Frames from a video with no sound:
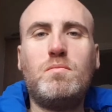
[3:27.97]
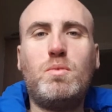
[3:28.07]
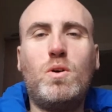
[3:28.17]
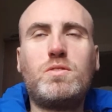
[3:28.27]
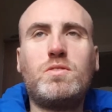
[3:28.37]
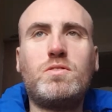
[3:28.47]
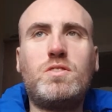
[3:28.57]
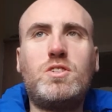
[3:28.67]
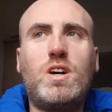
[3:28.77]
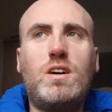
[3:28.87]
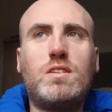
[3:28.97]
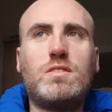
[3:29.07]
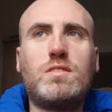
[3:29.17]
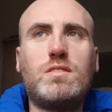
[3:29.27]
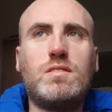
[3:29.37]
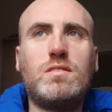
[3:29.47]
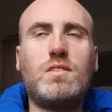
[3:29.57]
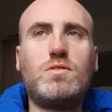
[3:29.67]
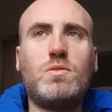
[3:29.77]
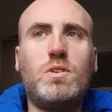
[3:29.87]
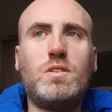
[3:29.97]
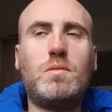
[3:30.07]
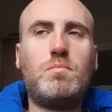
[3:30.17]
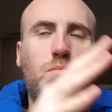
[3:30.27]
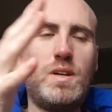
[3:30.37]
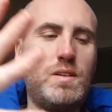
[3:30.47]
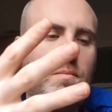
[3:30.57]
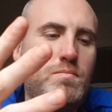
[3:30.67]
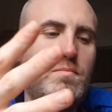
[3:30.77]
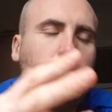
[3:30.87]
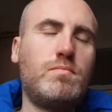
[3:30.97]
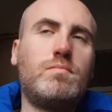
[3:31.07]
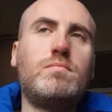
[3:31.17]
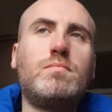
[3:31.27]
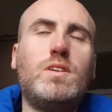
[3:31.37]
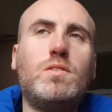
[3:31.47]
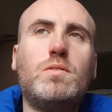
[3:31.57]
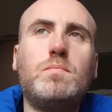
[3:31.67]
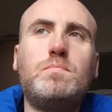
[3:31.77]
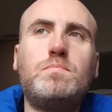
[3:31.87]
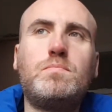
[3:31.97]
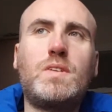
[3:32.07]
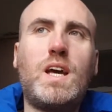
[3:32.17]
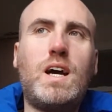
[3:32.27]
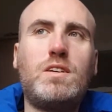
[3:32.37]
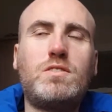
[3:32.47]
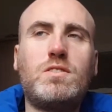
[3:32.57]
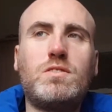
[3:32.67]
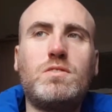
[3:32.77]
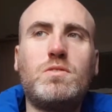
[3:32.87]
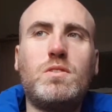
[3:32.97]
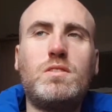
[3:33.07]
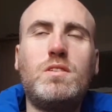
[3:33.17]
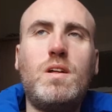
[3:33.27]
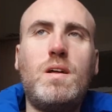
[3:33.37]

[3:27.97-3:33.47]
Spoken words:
bottles and jars and so on, and you know, canisters and so on.